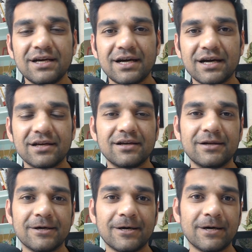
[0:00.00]

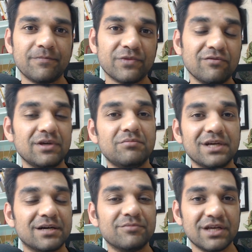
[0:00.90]
and we
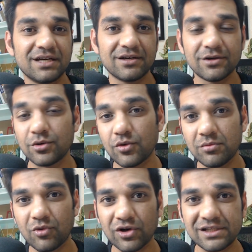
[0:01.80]
become their role
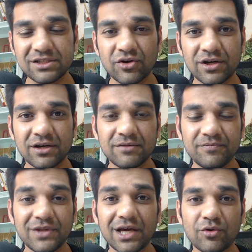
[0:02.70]
models on
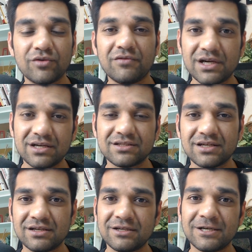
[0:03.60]
their own fitness
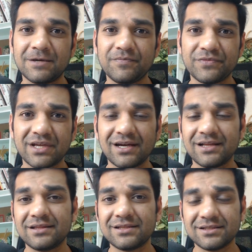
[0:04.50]
and
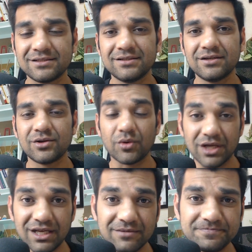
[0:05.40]
health
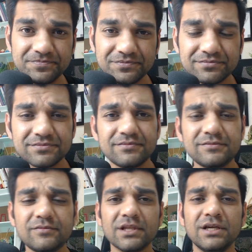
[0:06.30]
routine.
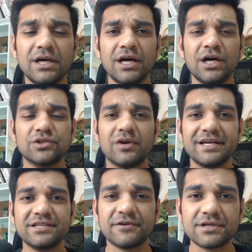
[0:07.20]
So
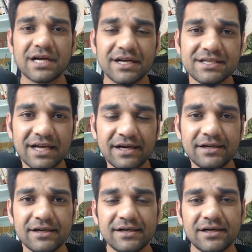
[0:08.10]
let's first
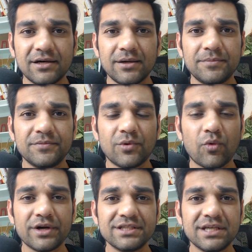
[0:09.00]
understand
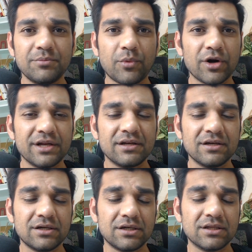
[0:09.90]
what is the important
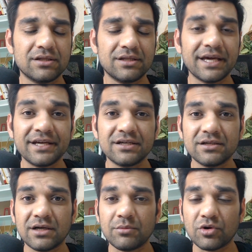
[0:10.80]
thing
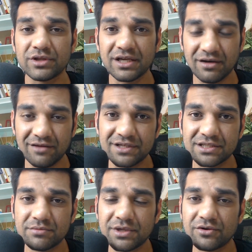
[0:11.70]
about the
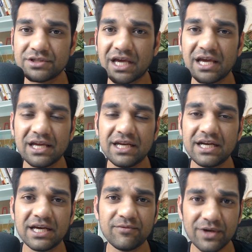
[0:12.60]
cravings, because
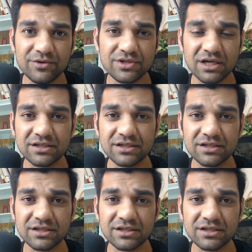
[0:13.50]
anytime when you start a